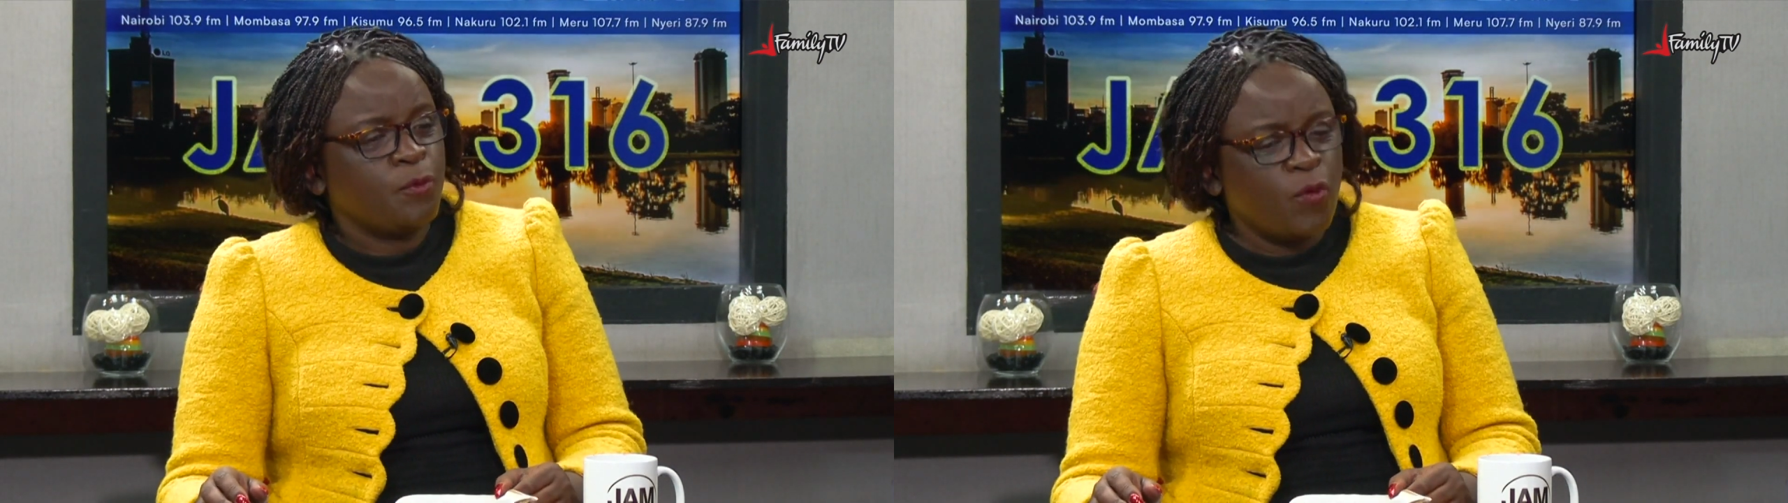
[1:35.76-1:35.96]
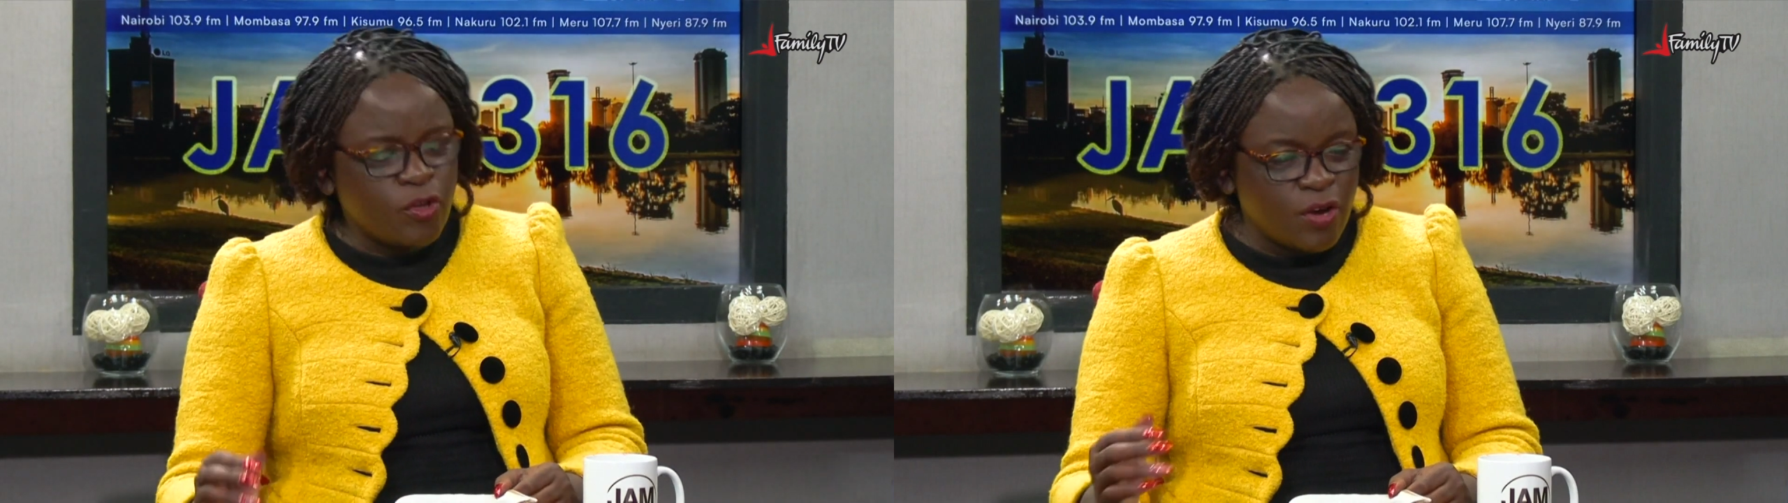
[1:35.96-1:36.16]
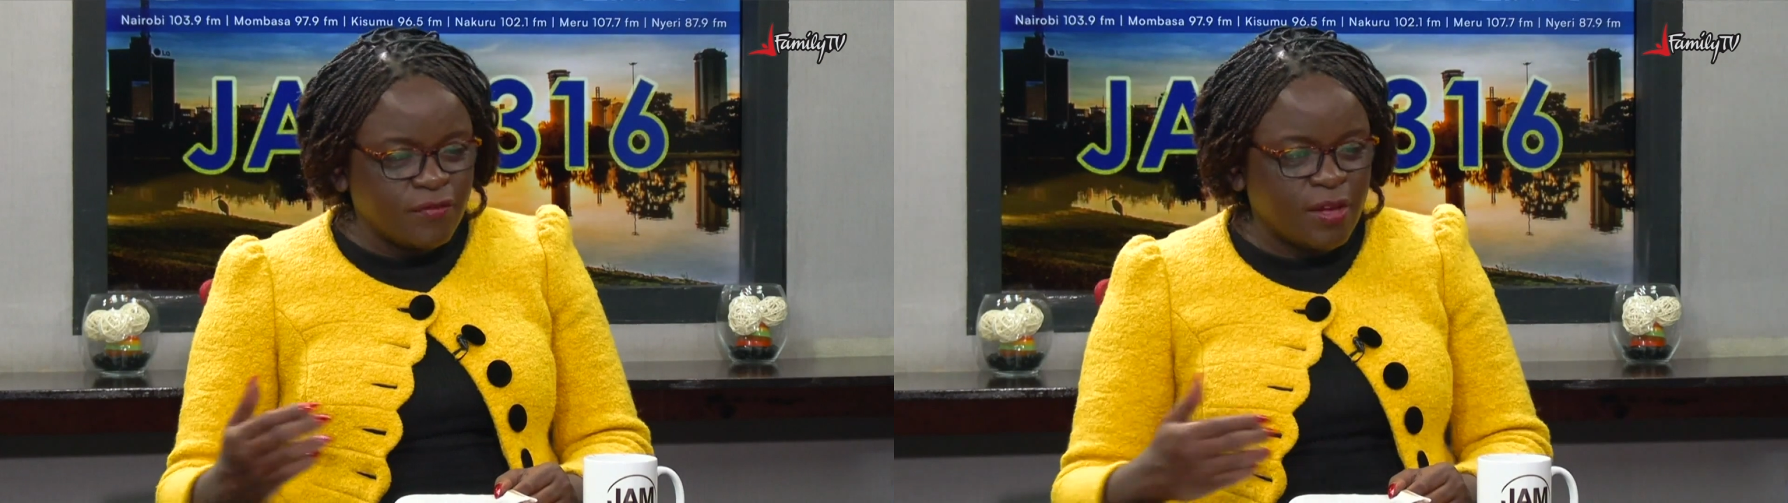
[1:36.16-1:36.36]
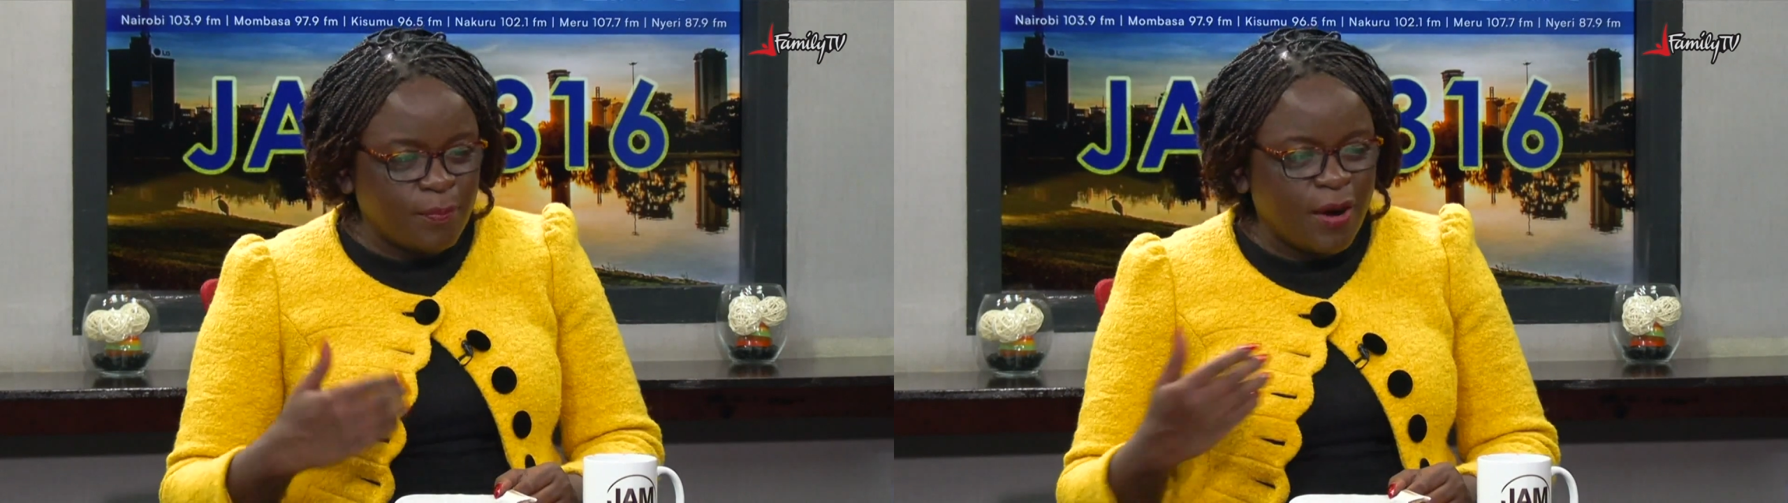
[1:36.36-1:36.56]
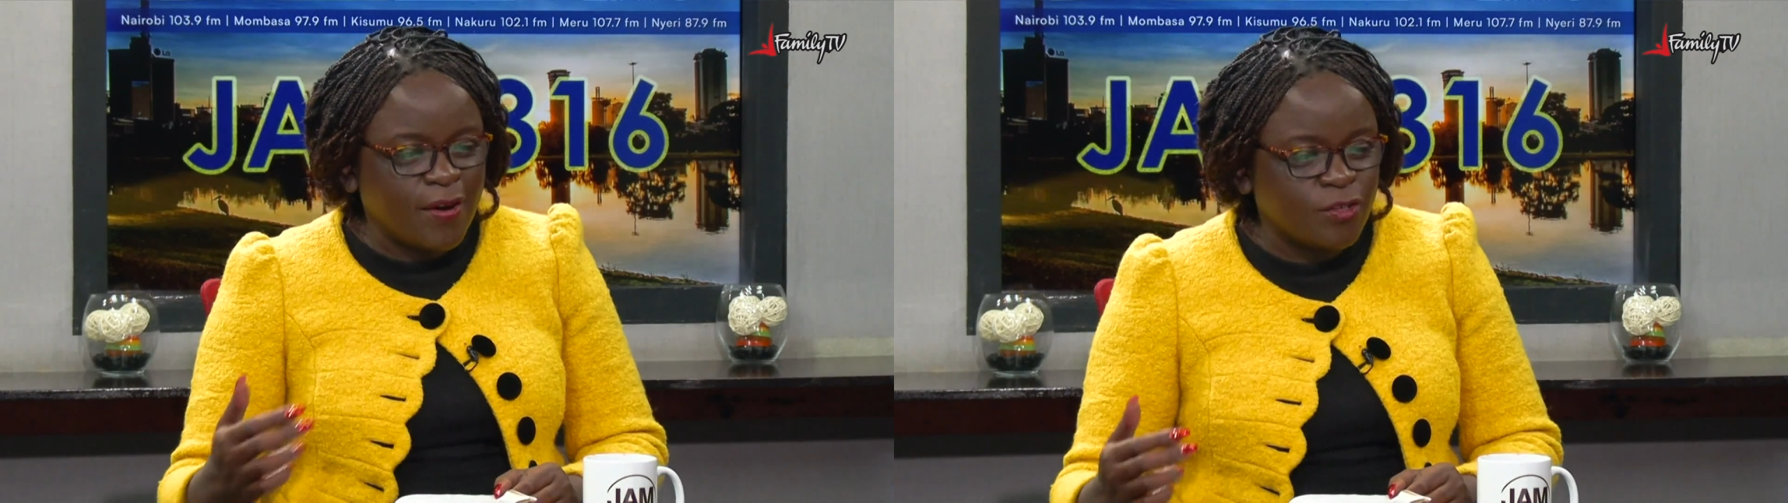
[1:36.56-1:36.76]
Where you have the
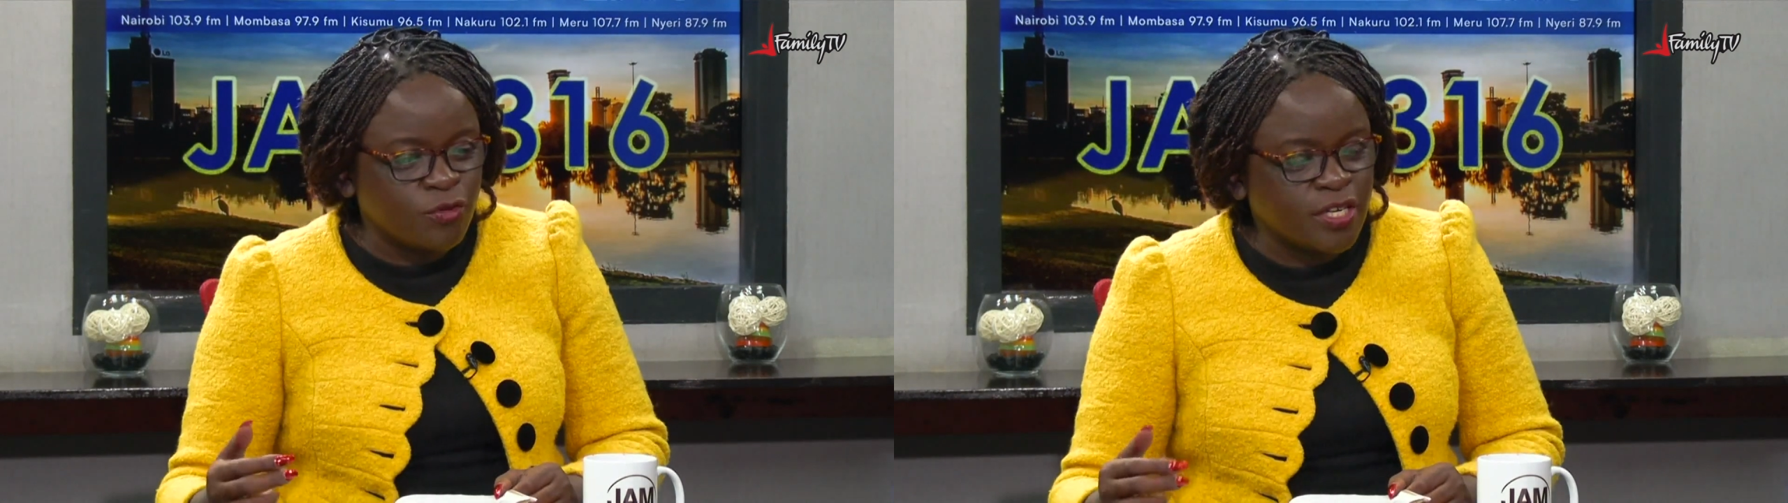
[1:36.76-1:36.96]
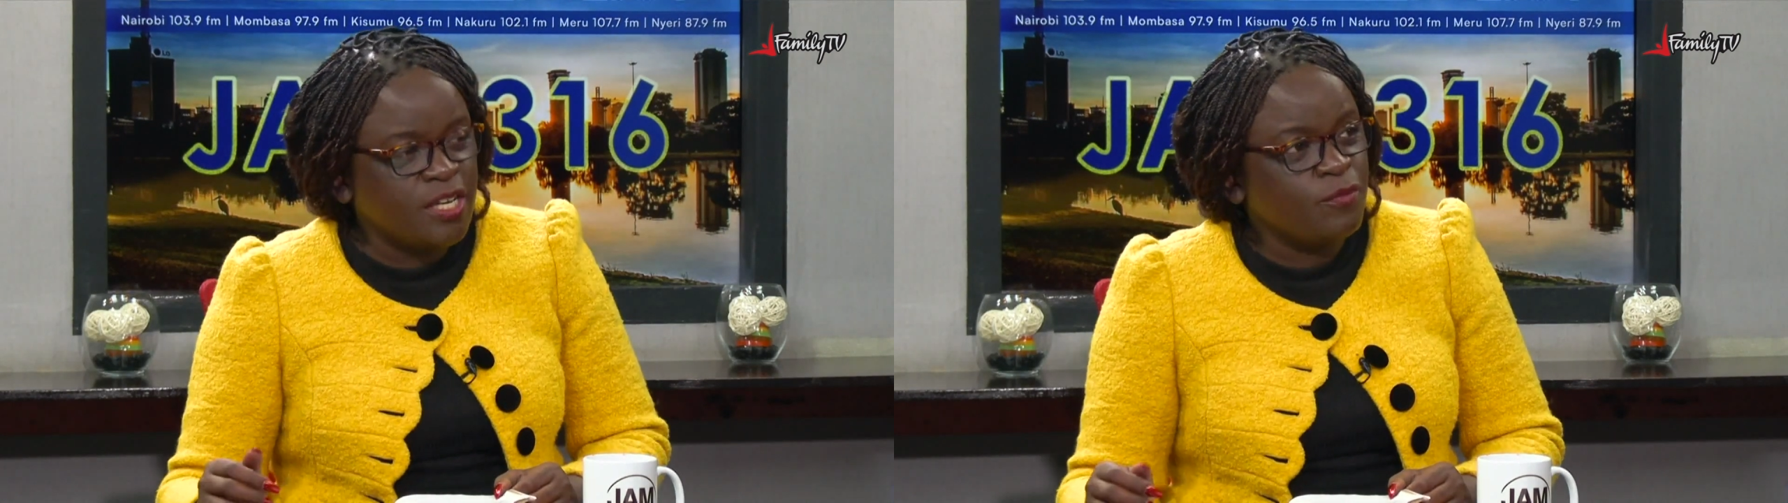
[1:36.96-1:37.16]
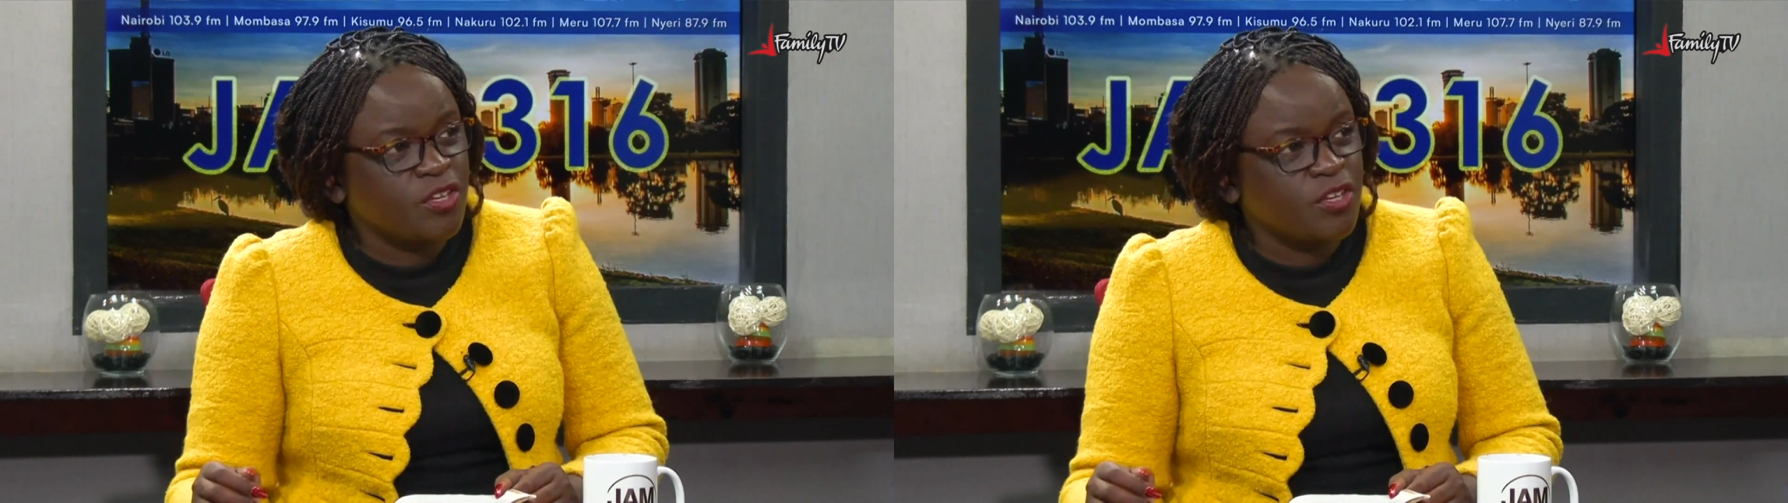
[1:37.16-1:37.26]
power to redeem